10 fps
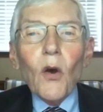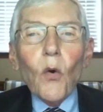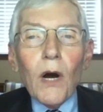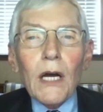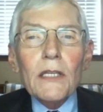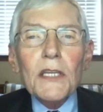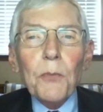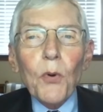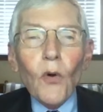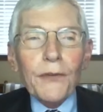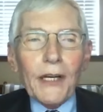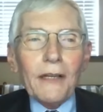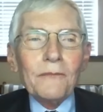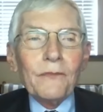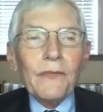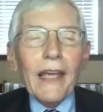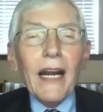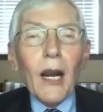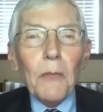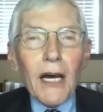Juan Sepulveda, and
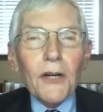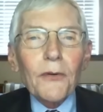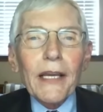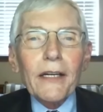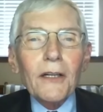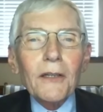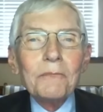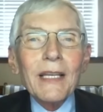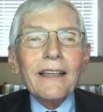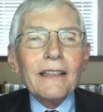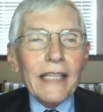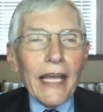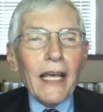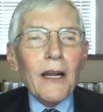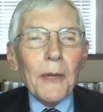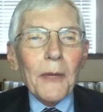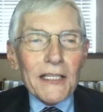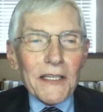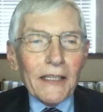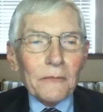our moderator, Dan
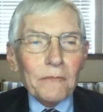Abbasi.